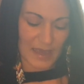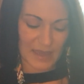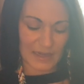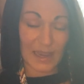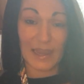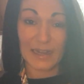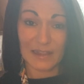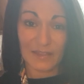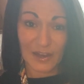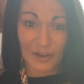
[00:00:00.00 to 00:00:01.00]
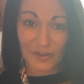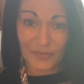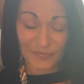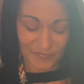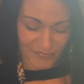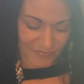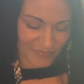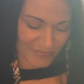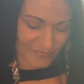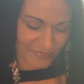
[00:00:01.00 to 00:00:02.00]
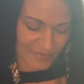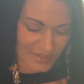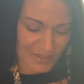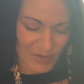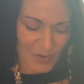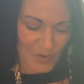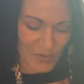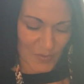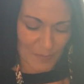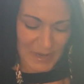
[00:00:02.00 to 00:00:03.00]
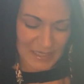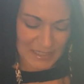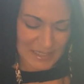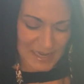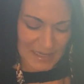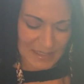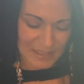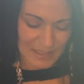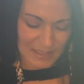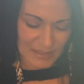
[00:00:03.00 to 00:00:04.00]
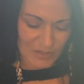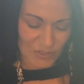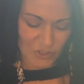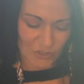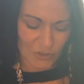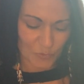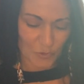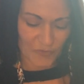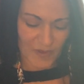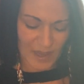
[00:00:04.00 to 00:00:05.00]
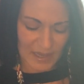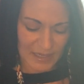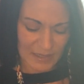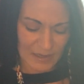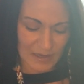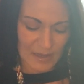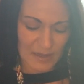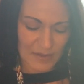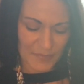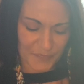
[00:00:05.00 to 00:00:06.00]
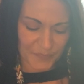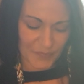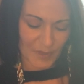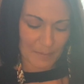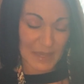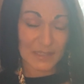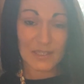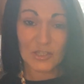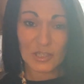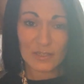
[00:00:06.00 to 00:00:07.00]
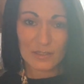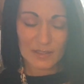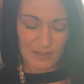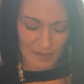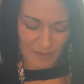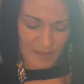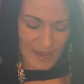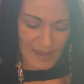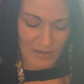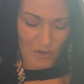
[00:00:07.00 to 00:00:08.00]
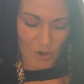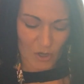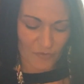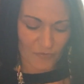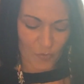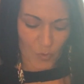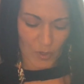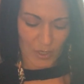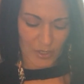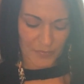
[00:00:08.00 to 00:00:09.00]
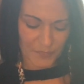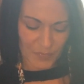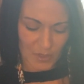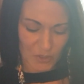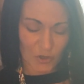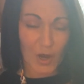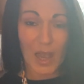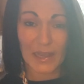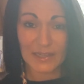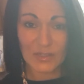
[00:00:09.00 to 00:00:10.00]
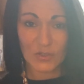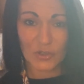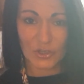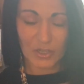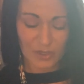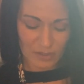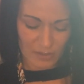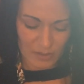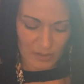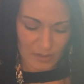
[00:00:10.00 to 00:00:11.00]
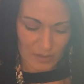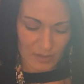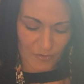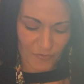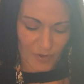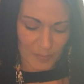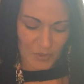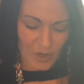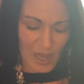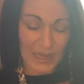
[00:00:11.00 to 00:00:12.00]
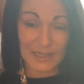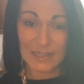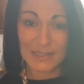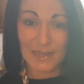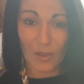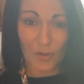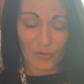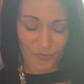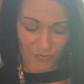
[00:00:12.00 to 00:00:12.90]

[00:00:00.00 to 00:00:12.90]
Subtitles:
and hanging in there. So my intent is to provide messages that are for your highest good from your highest self,